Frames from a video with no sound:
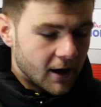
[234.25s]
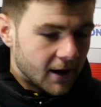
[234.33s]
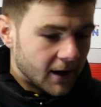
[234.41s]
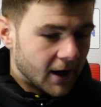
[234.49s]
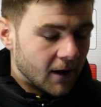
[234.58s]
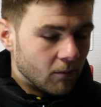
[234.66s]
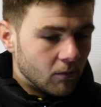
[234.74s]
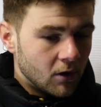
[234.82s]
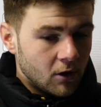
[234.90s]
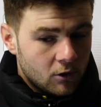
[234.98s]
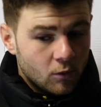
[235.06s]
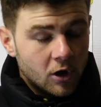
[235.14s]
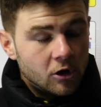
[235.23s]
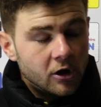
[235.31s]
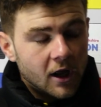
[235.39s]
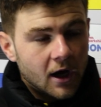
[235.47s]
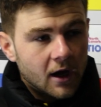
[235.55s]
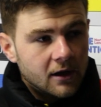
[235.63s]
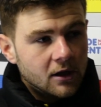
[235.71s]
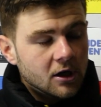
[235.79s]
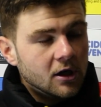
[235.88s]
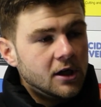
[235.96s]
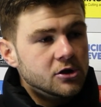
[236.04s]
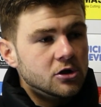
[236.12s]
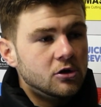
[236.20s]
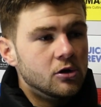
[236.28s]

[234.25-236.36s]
and we got that equalising